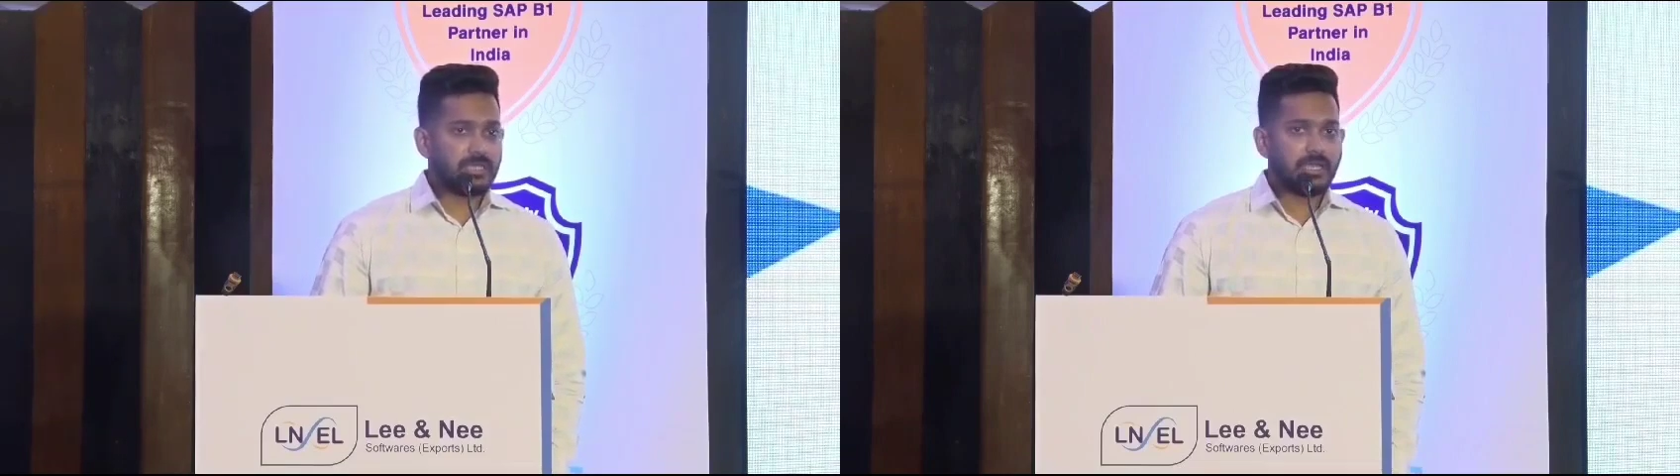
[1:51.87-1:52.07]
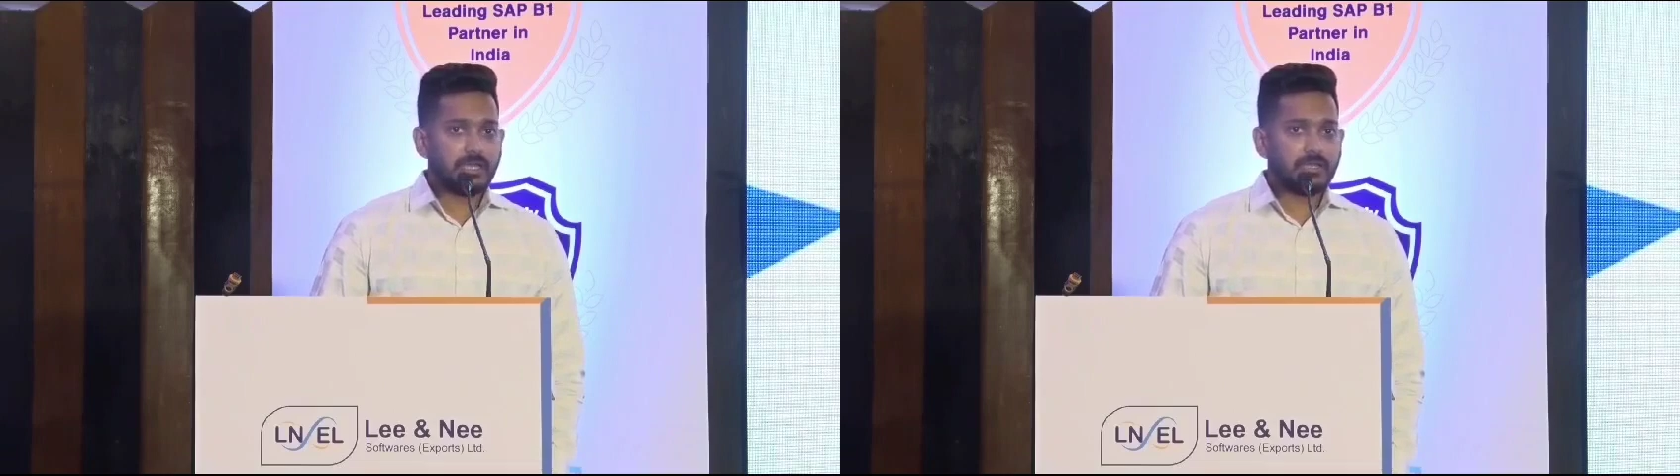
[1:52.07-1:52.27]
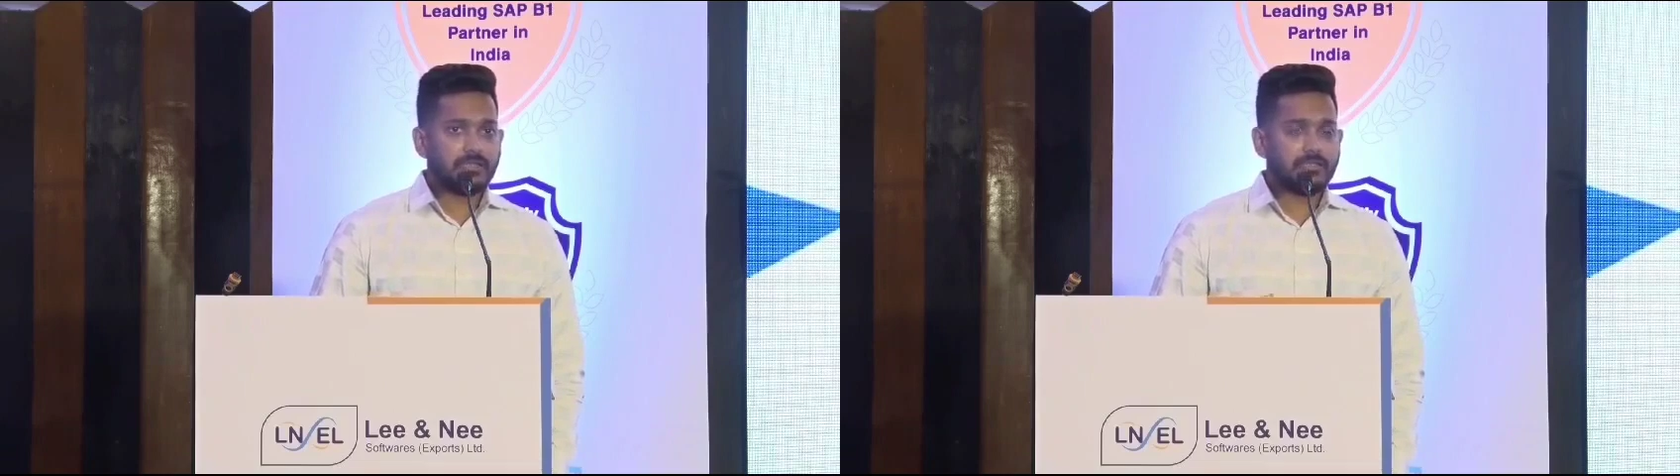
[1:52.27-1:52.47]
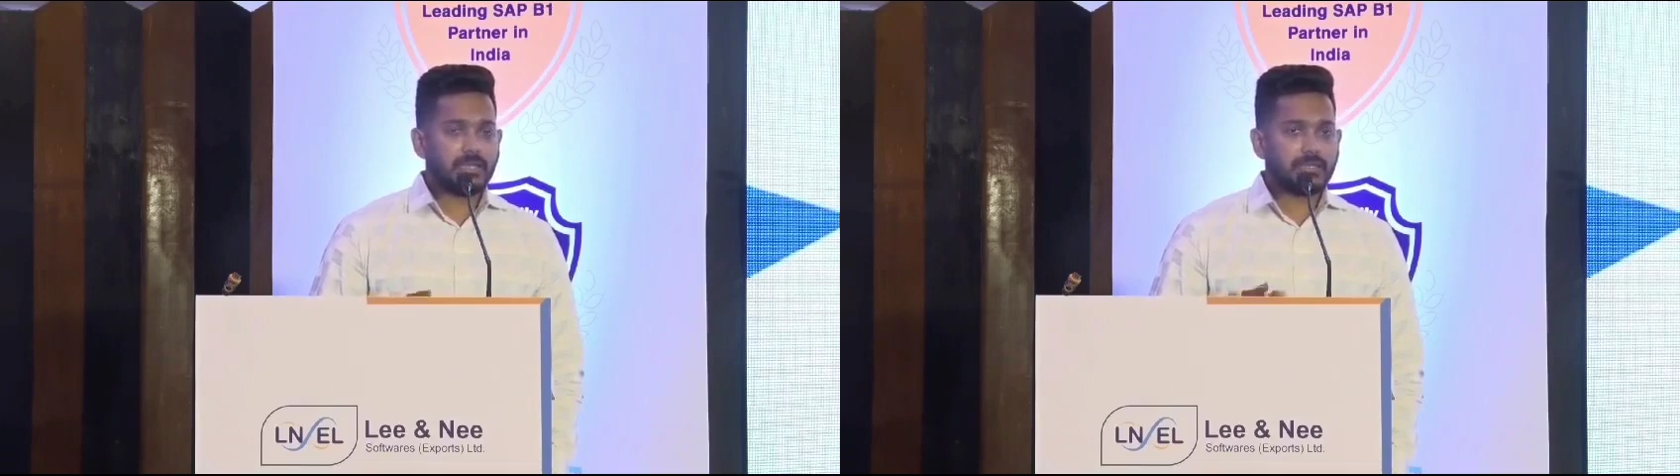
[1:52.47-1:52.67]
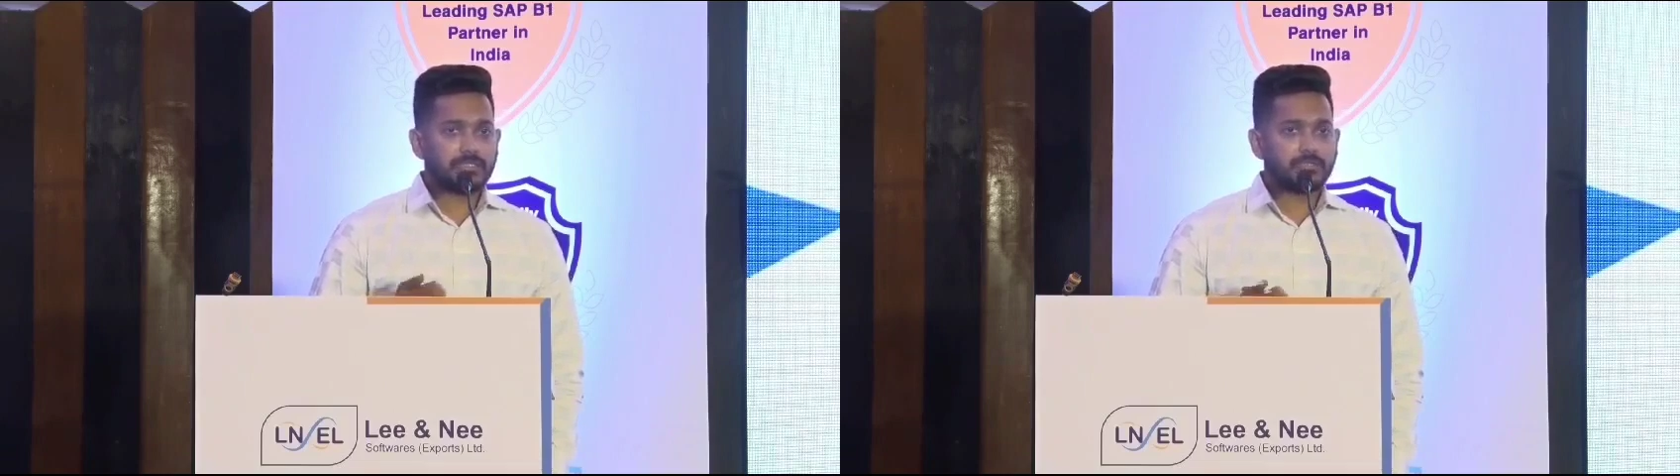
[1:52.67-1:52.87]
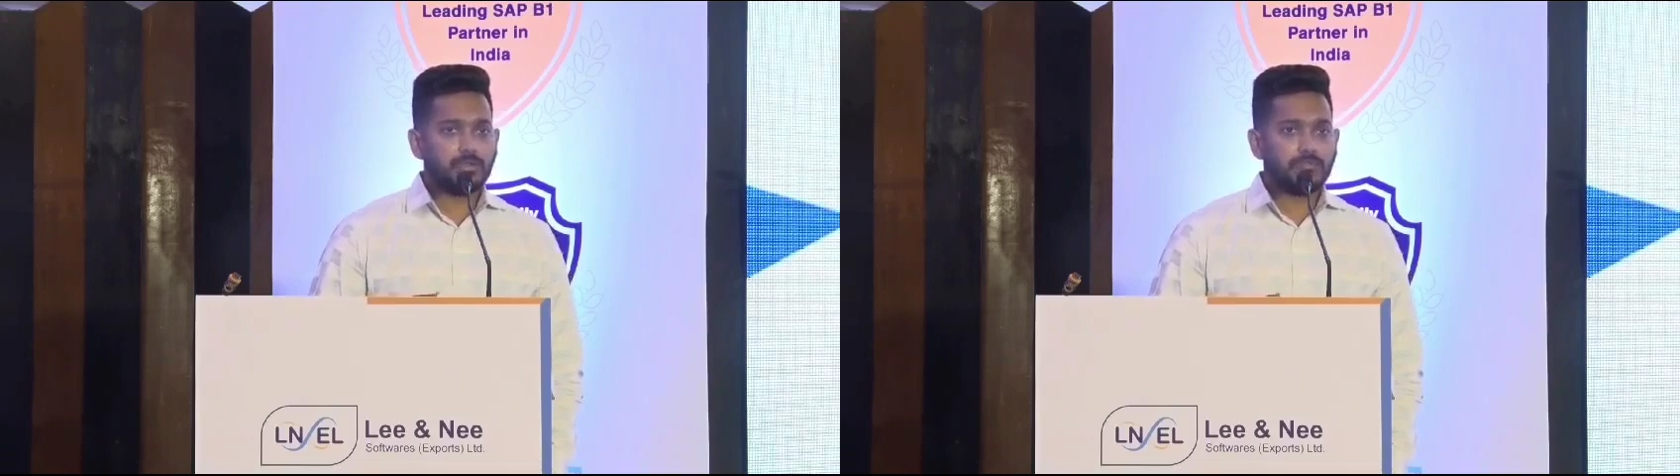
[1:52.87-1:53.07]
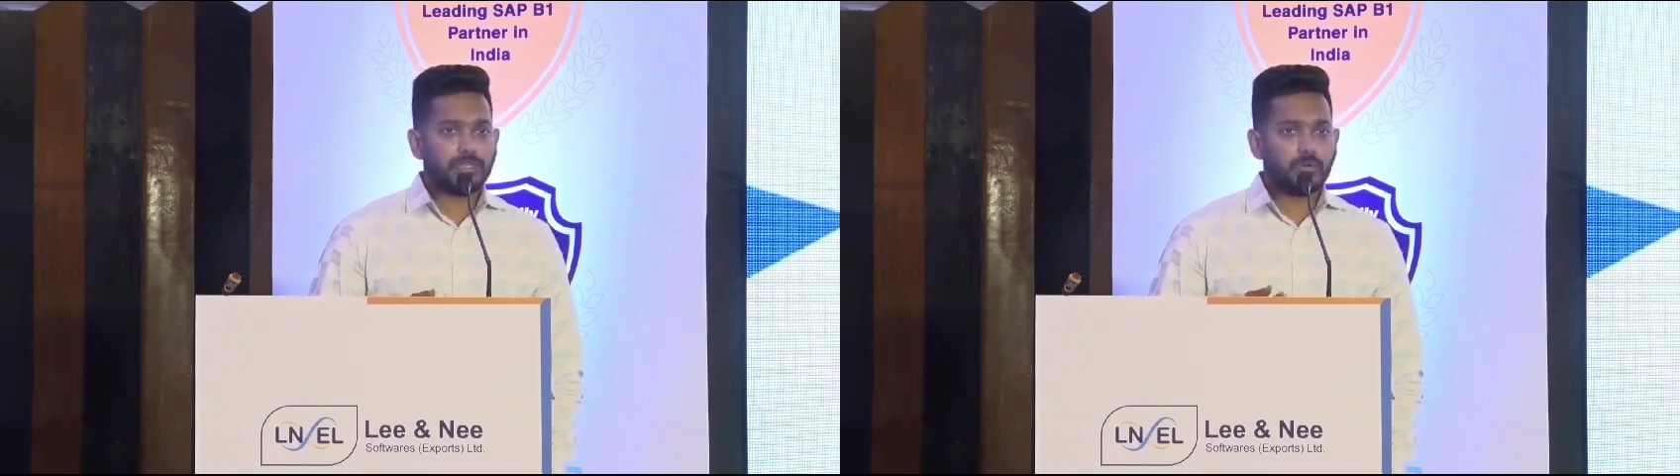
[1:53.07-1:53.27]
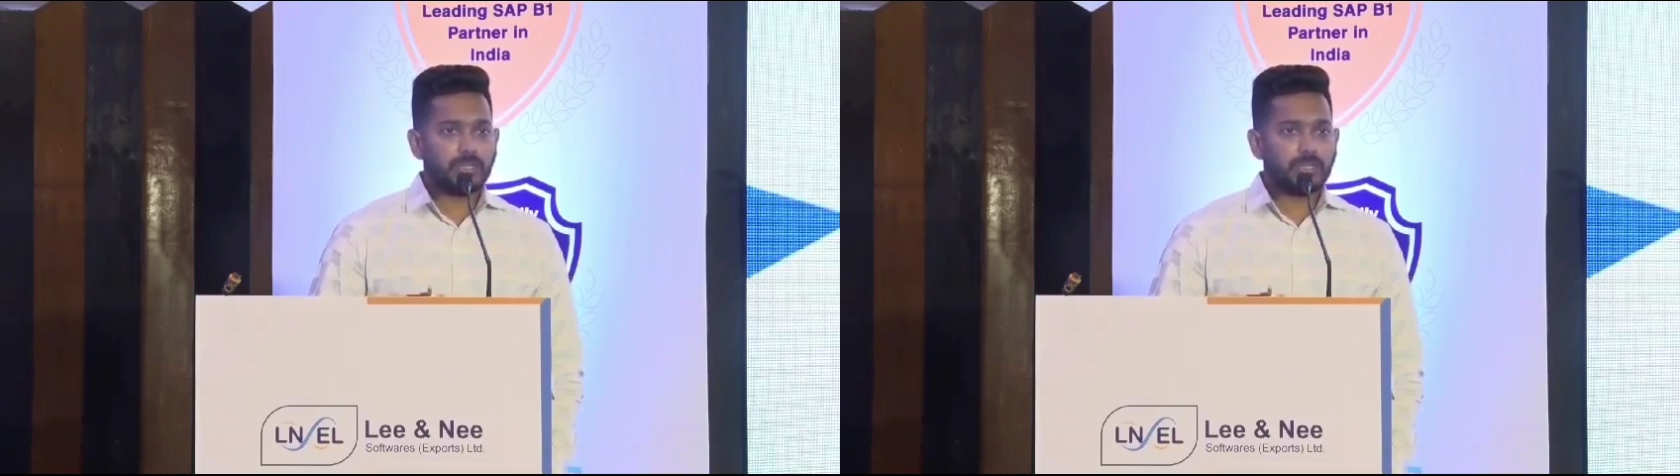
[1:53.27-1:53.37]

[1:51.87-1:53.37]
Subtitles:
and that is all without